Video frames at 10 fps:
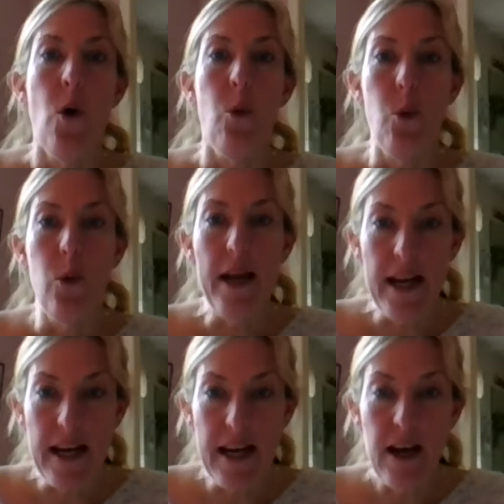
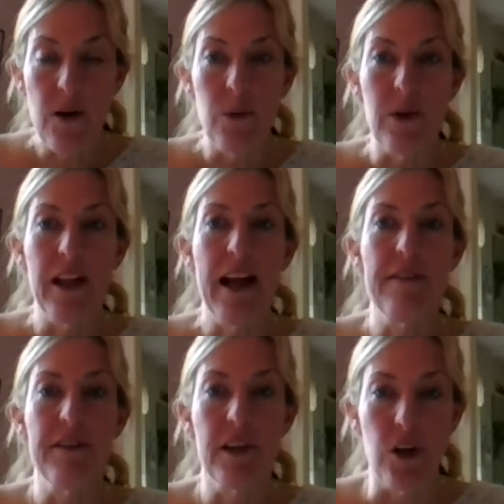we will
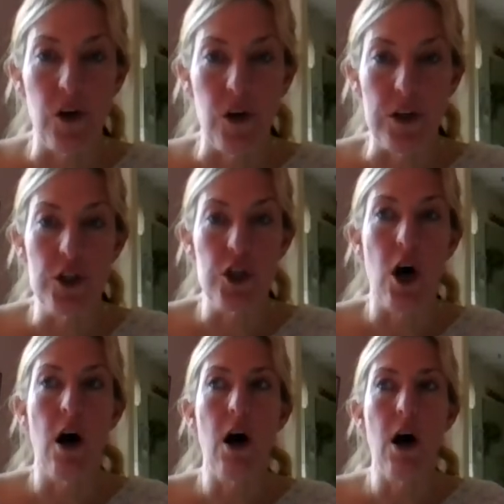have learned
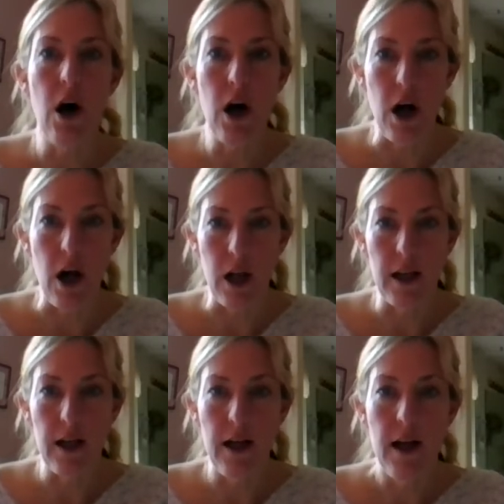
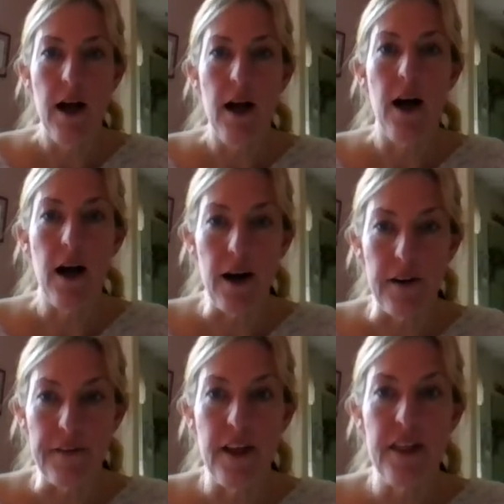all
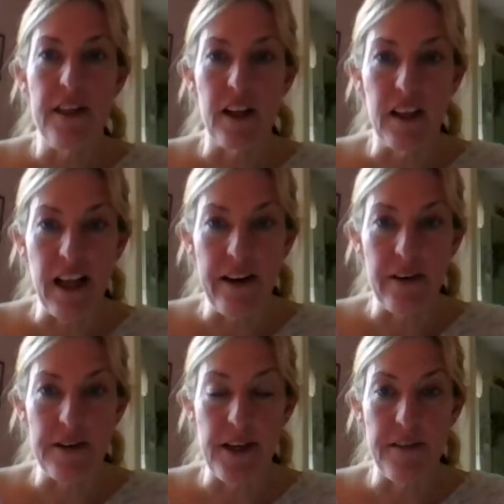of the
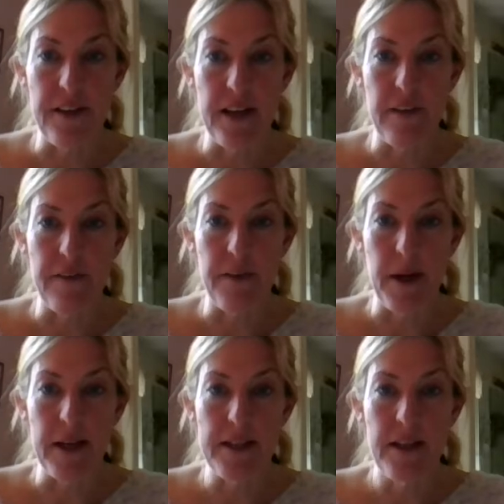letters of the
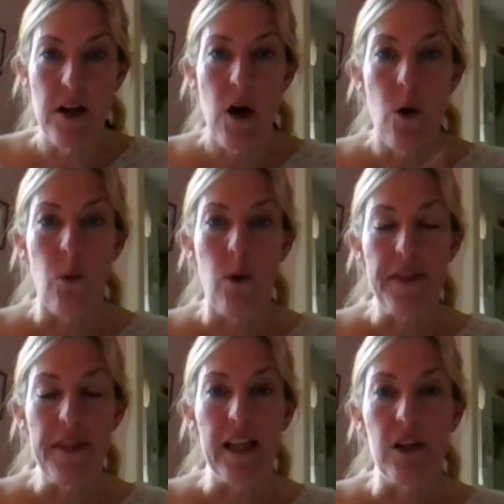alphabet, what
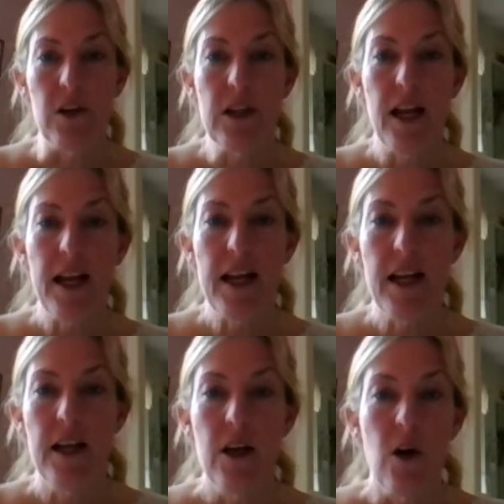they look like,
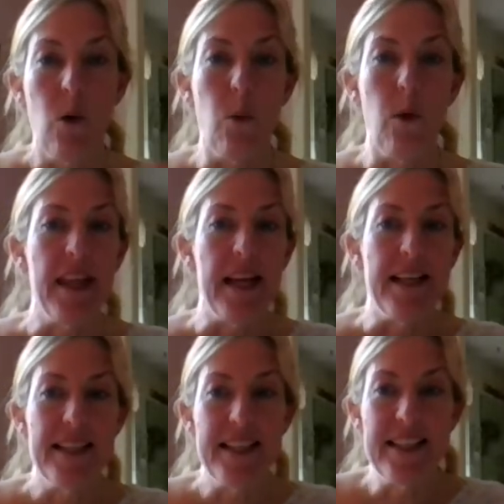what they
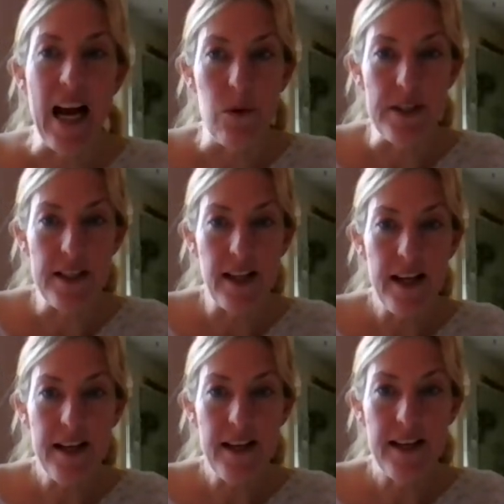sound
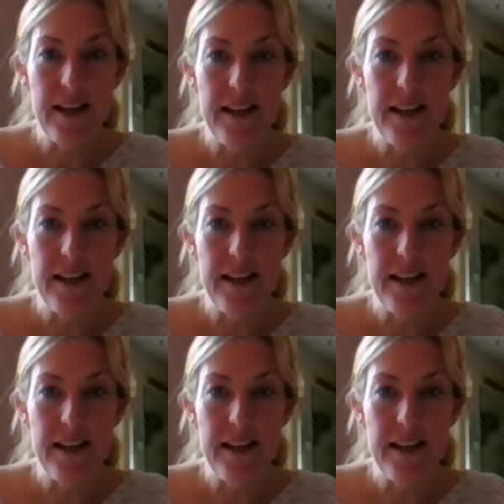like,